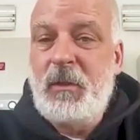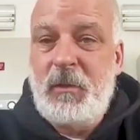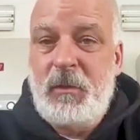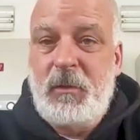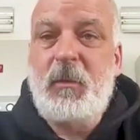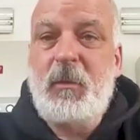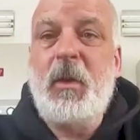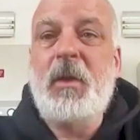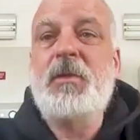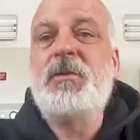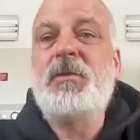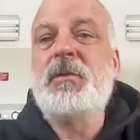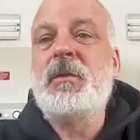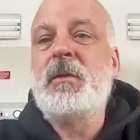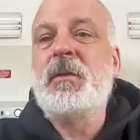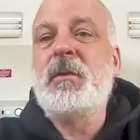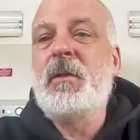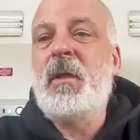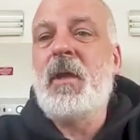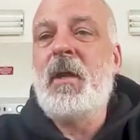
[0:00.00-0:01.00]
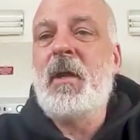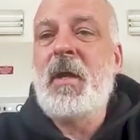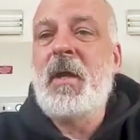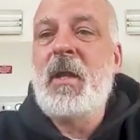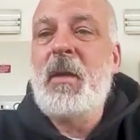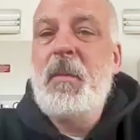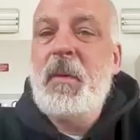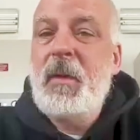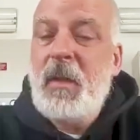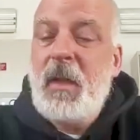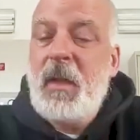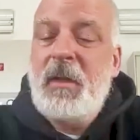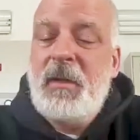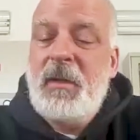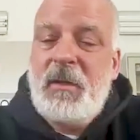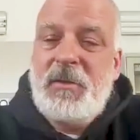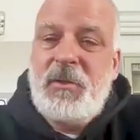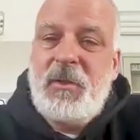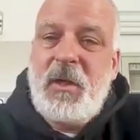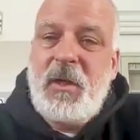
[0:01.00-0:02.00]
good question, uh, and I'm glad
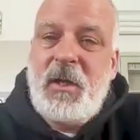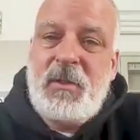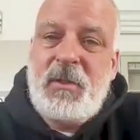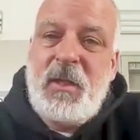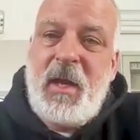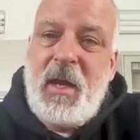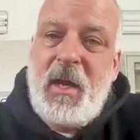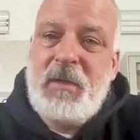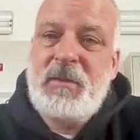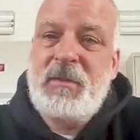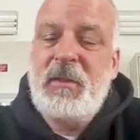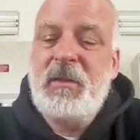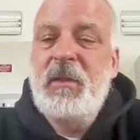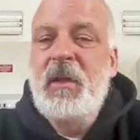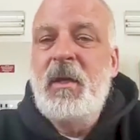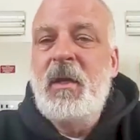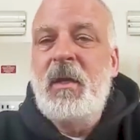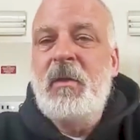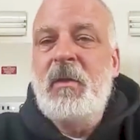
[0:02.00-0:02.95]
that you actually asked it.